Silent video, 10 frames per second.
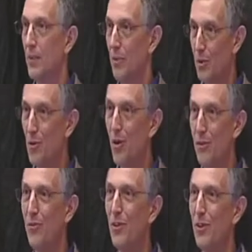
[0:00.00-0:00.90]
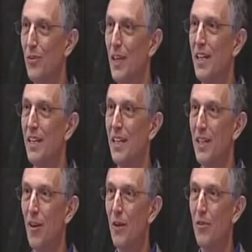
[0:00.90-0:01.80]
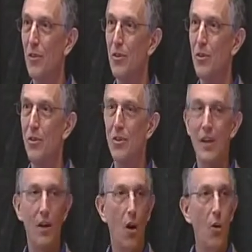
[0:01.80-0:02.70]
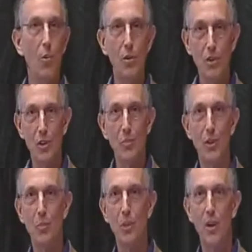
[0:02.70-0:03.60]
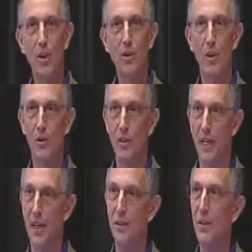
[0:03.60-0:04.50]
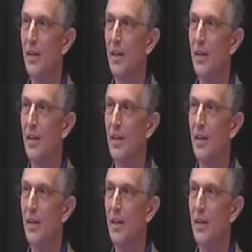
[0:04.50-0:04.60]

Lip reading: per square foot of lighting in an office, so you've got almost as much plug load now